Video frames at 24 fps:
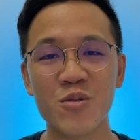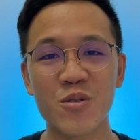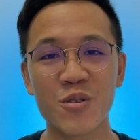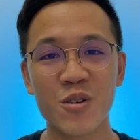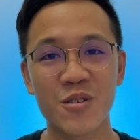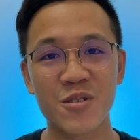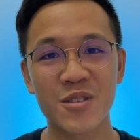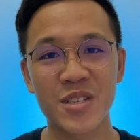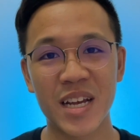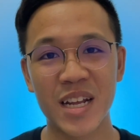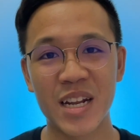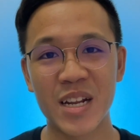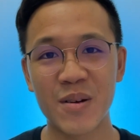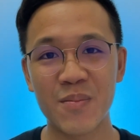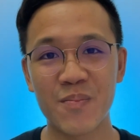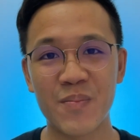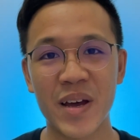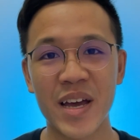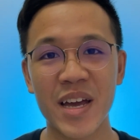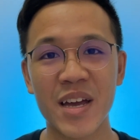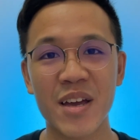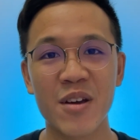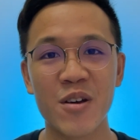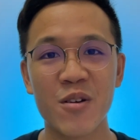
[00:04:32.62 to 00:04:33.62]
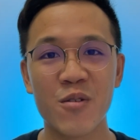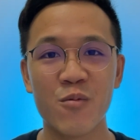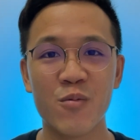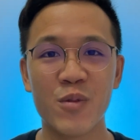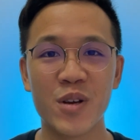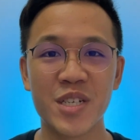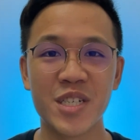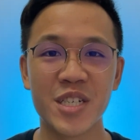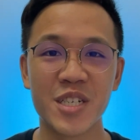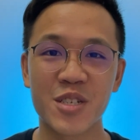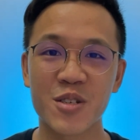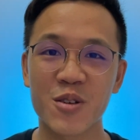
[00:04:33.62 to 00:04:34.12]
your saddle bag,
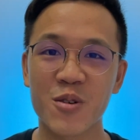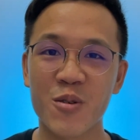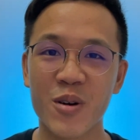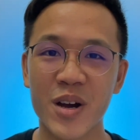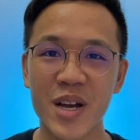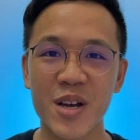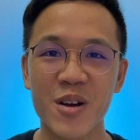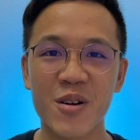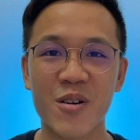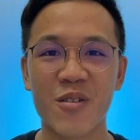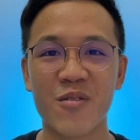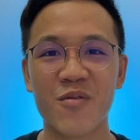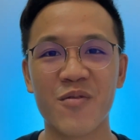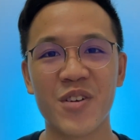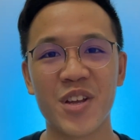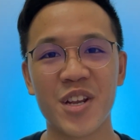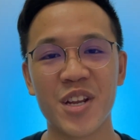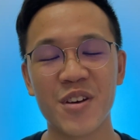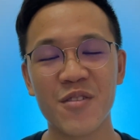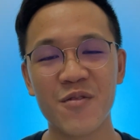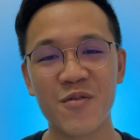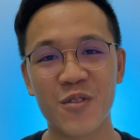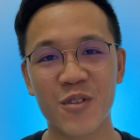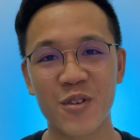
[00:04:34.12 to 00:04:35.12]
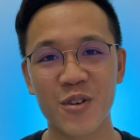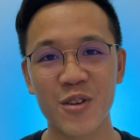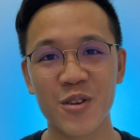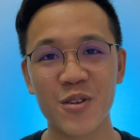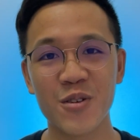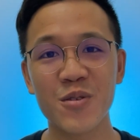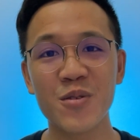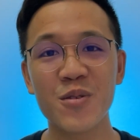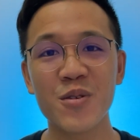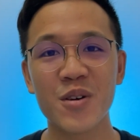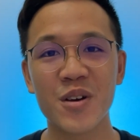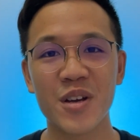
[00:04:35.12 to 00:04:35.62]
which is quite convenient for
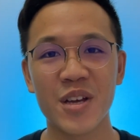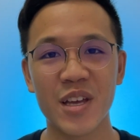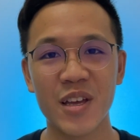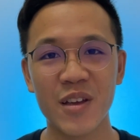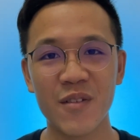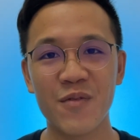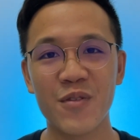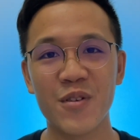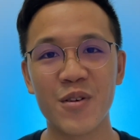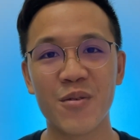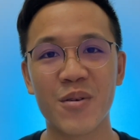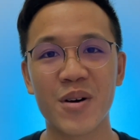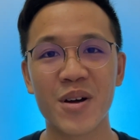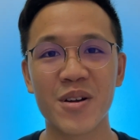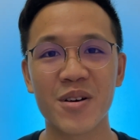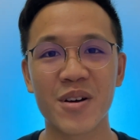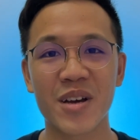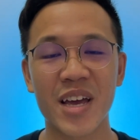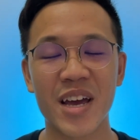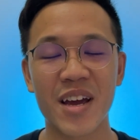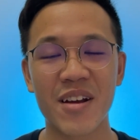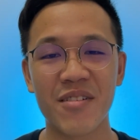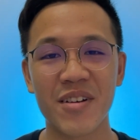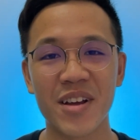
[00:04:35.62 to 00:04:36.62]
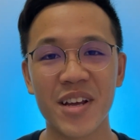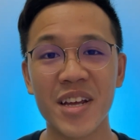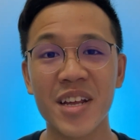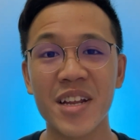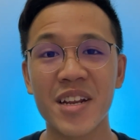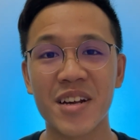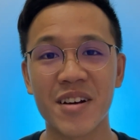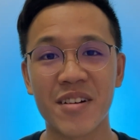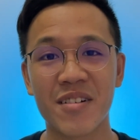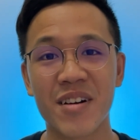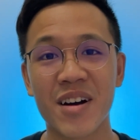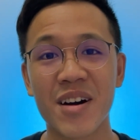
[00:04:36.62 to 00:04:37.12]
you if you want to carry it
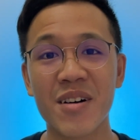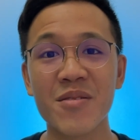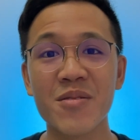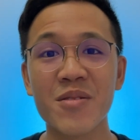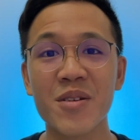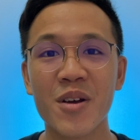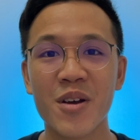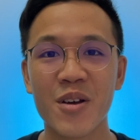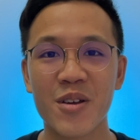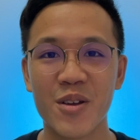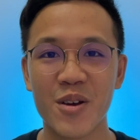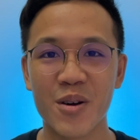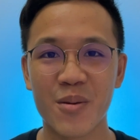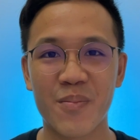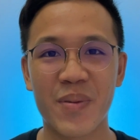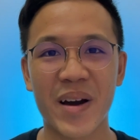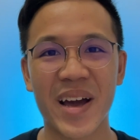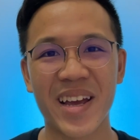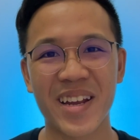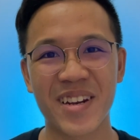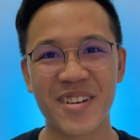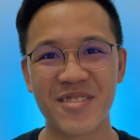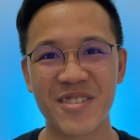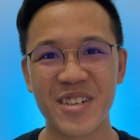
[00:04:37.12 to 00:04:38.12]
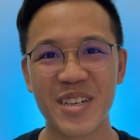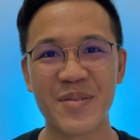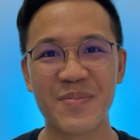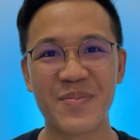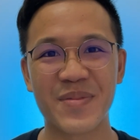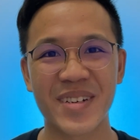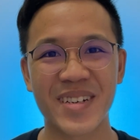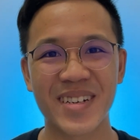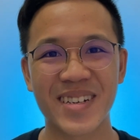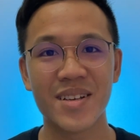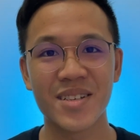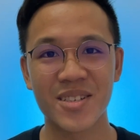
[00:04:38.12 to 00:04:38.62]
around your bike trip.
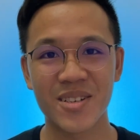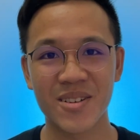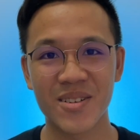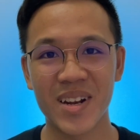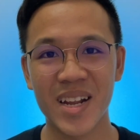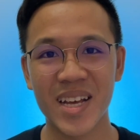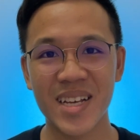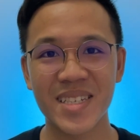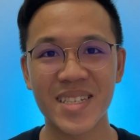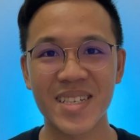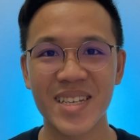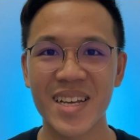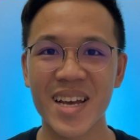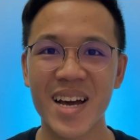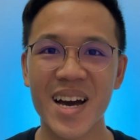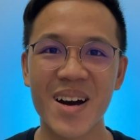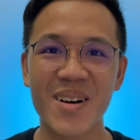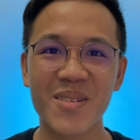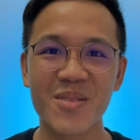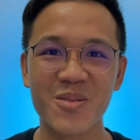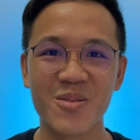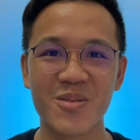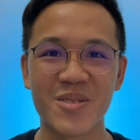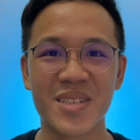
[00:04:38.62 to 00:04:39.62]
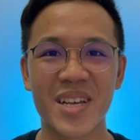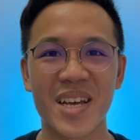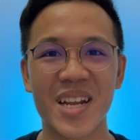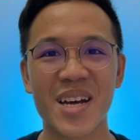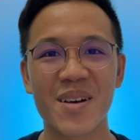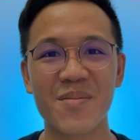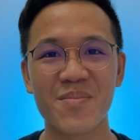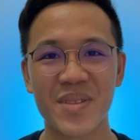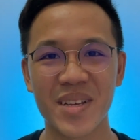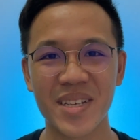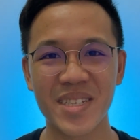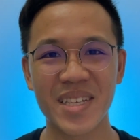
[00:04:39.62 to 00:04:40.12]
So let's see how to set
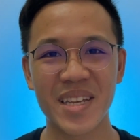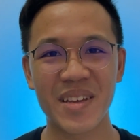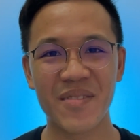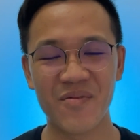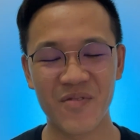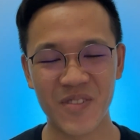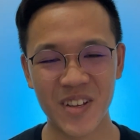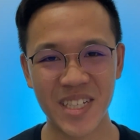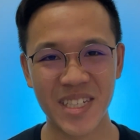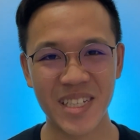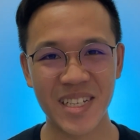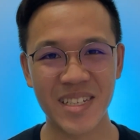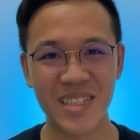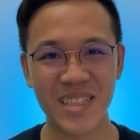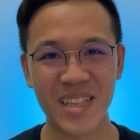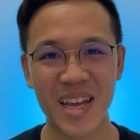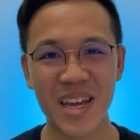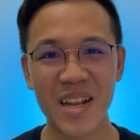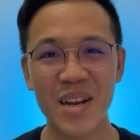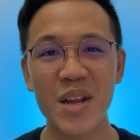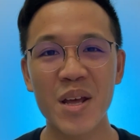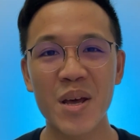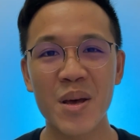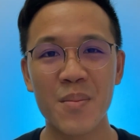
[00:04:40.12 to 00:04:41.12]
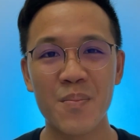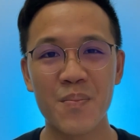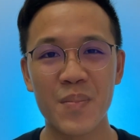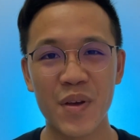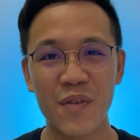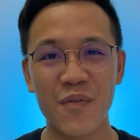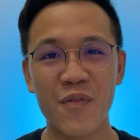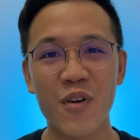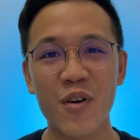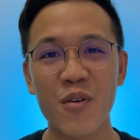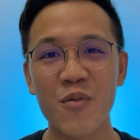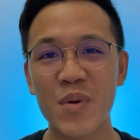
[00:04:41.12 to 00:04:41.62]
up this InviziStand
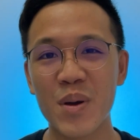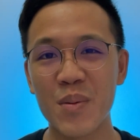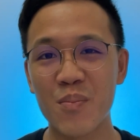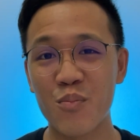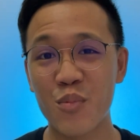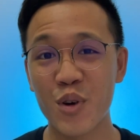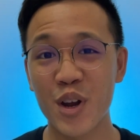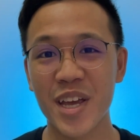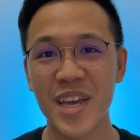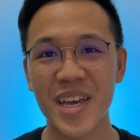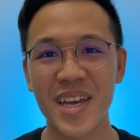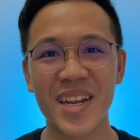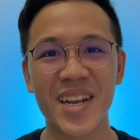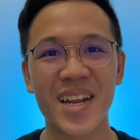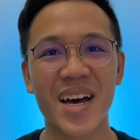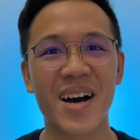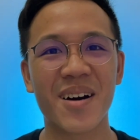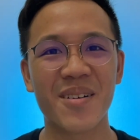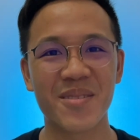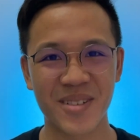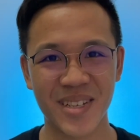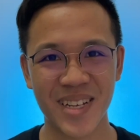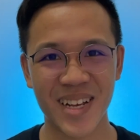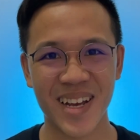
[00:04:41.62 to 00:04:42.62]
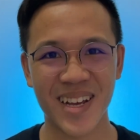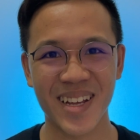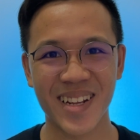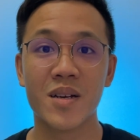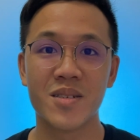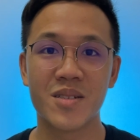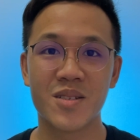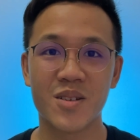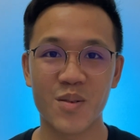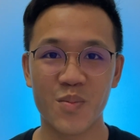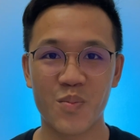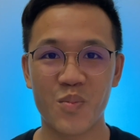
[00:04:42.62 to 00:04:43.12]
before we bring it outside.
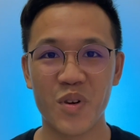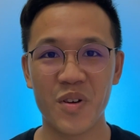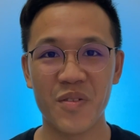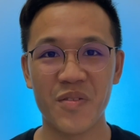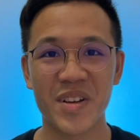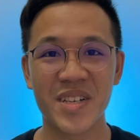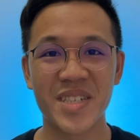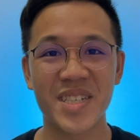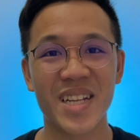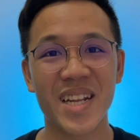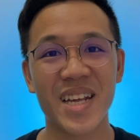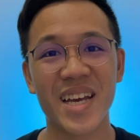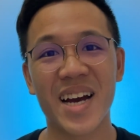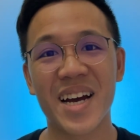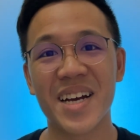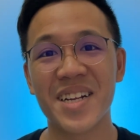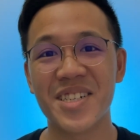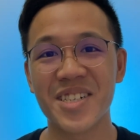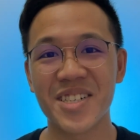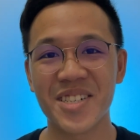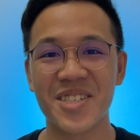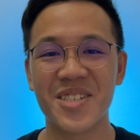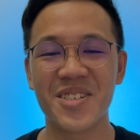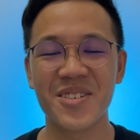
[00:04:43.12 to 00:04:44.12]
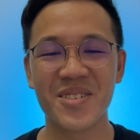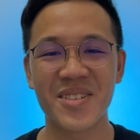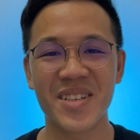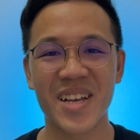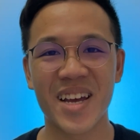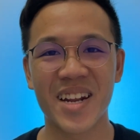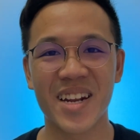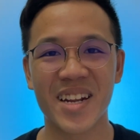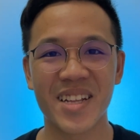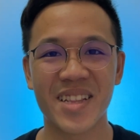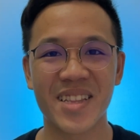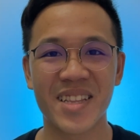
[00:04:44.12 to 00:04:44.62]
So previously, I just used
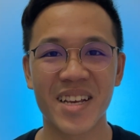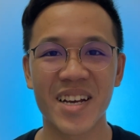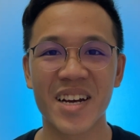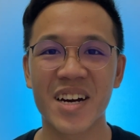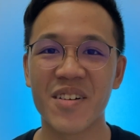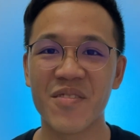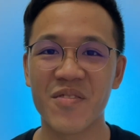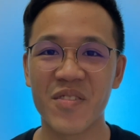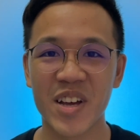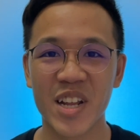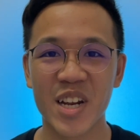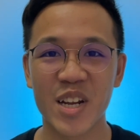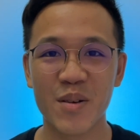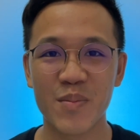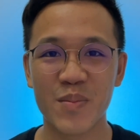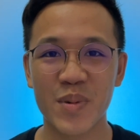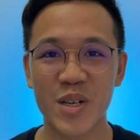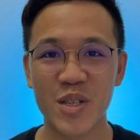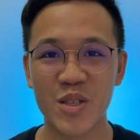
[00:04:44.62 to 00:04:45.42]
anything available